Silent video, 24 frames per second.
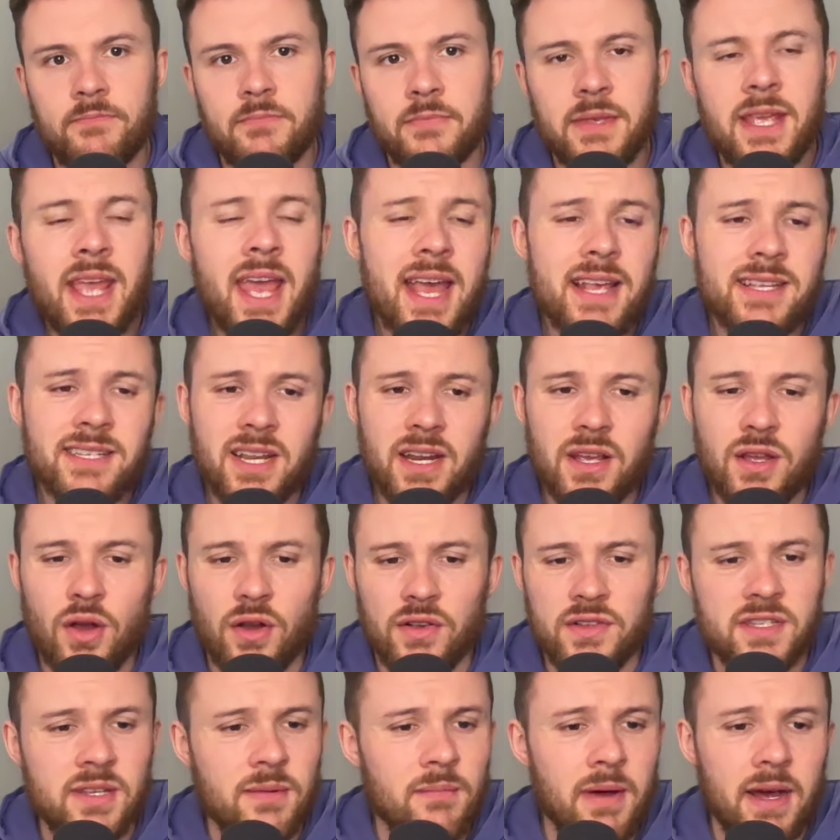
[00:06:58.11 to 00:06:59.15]
Yeah, it's going to
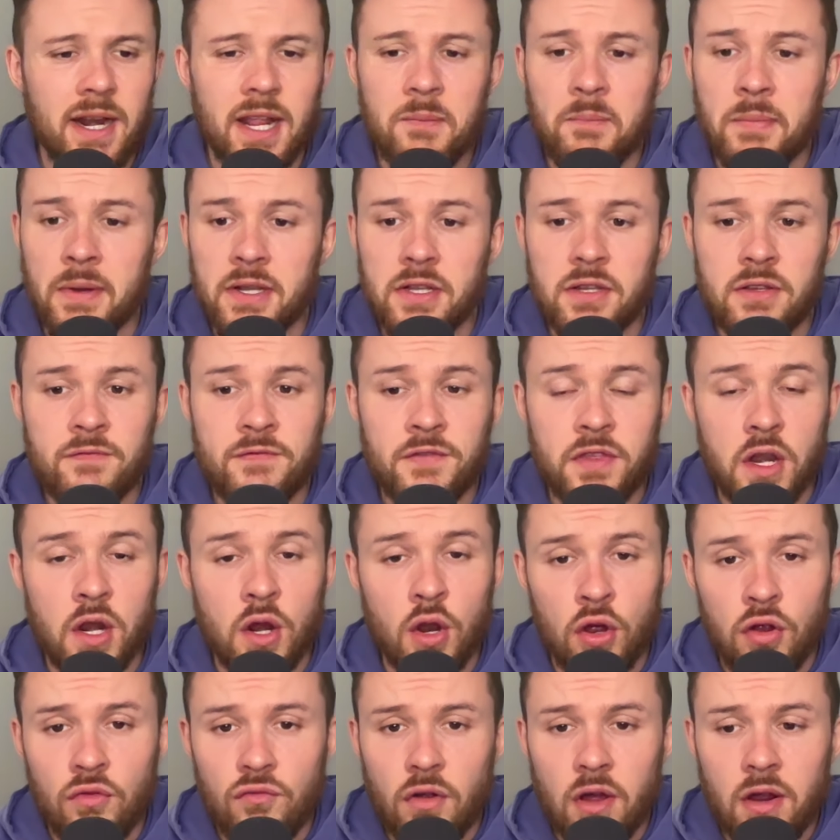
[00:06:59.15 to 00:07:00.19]
cost some money, but for the
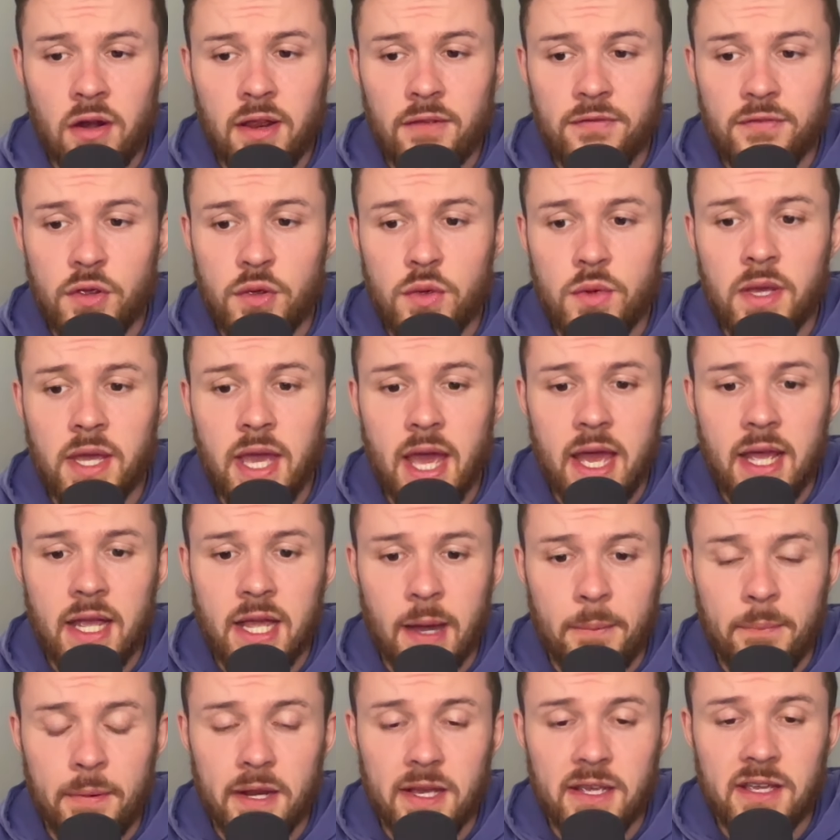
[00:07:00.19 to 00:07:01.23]
long run, if you can get a
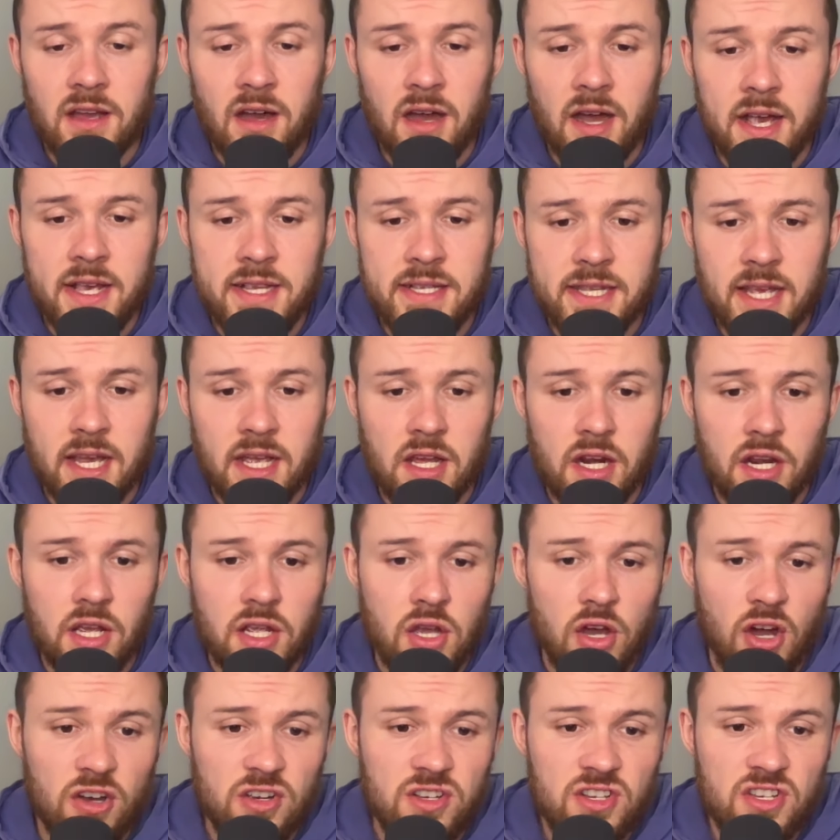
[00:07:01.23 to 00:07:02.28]
couple of guys that are going to
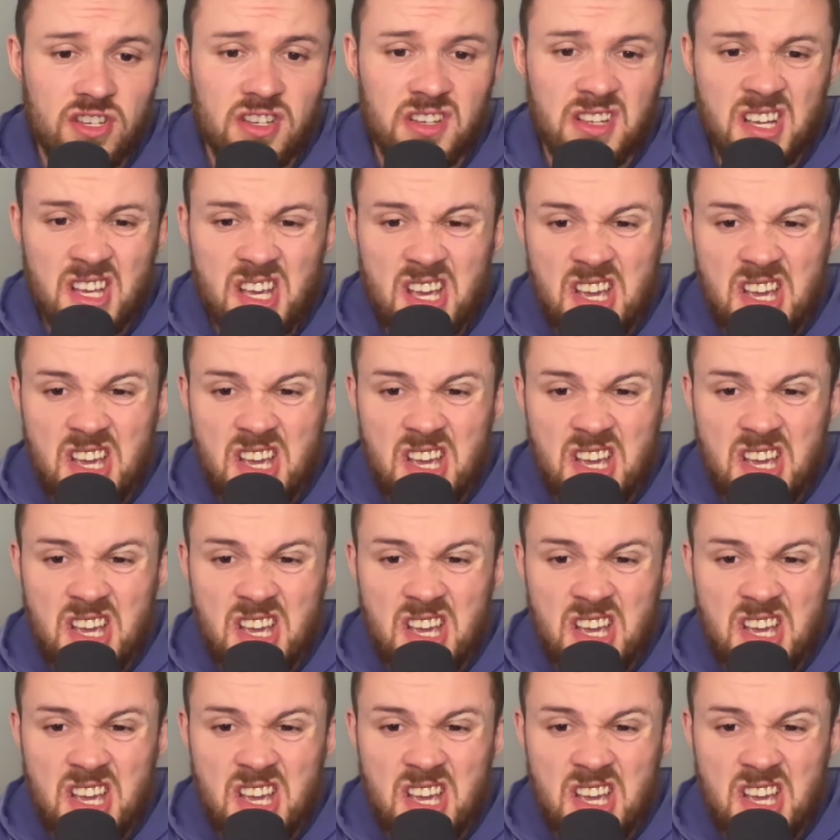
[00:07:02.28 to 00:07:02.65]
cost